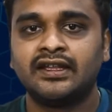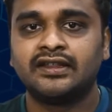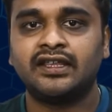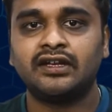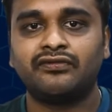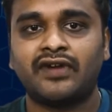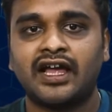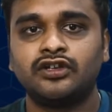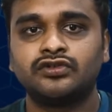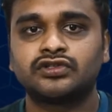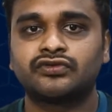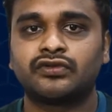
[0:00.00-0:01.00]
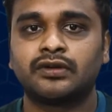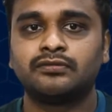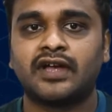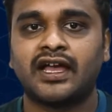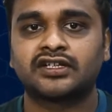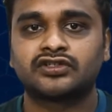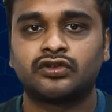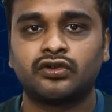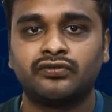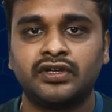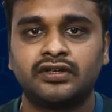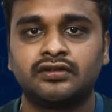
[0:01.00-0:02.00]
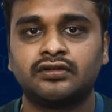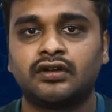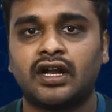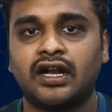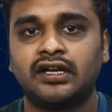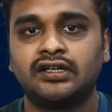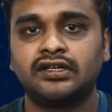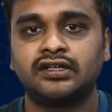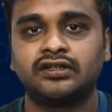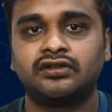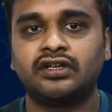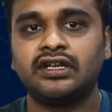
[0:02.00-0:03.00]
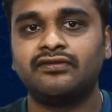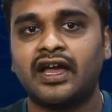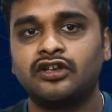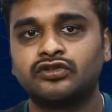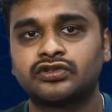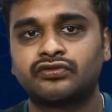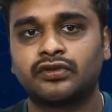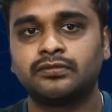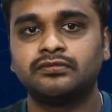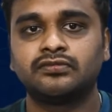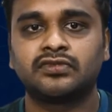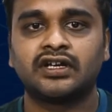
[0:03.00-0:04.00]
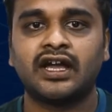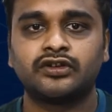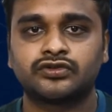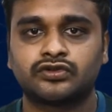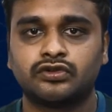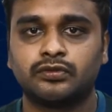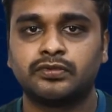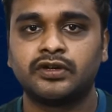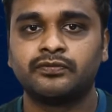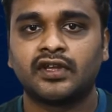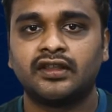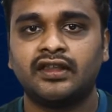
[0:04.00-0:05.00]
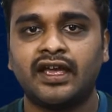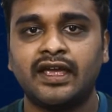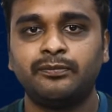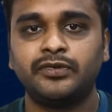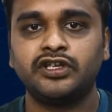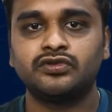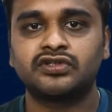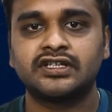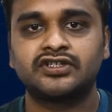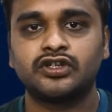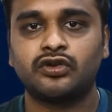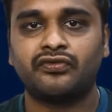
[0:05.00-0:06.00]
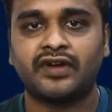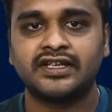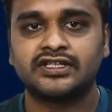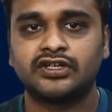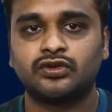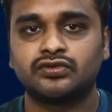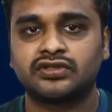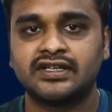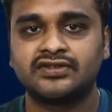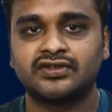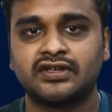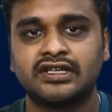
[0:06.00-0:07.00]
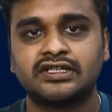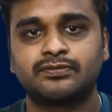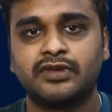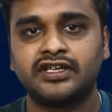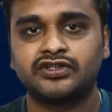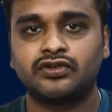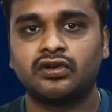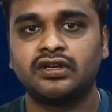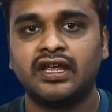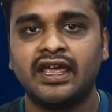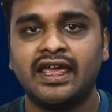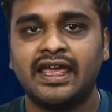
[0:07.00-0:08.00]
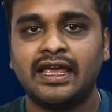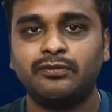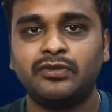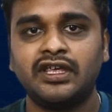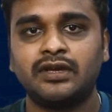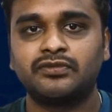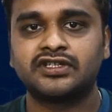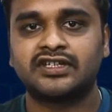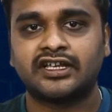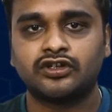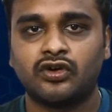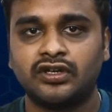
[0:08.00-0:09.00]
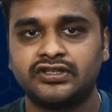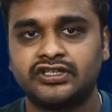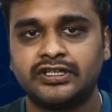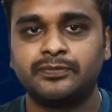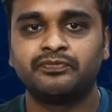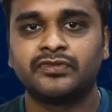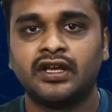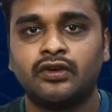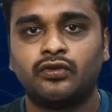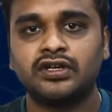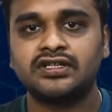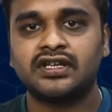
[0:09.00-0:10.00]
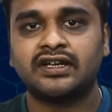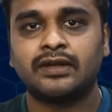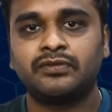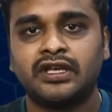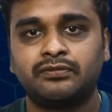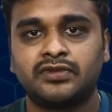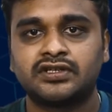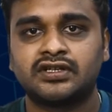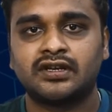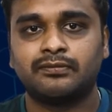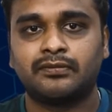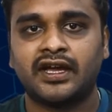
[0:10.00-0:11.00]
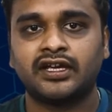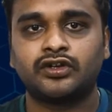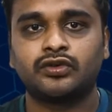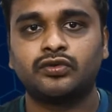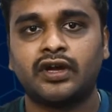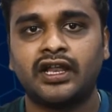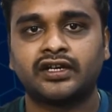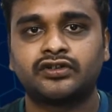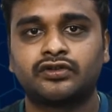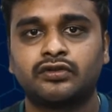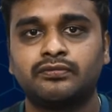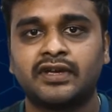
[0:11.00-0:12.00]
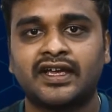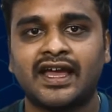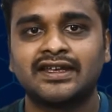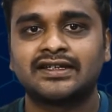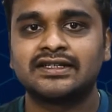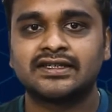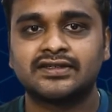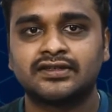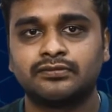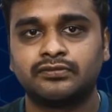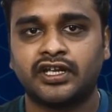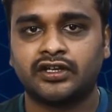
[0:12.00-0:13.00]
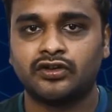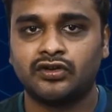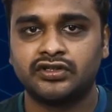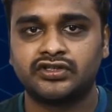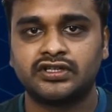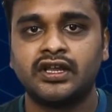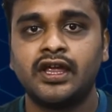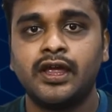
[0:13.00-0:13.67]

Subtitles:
Their values from accelerometer and 3 values from gyroscope. The MPU 6050 sensor is based on MEMS technology. What is that MEMS? Micro electromechanical system technology.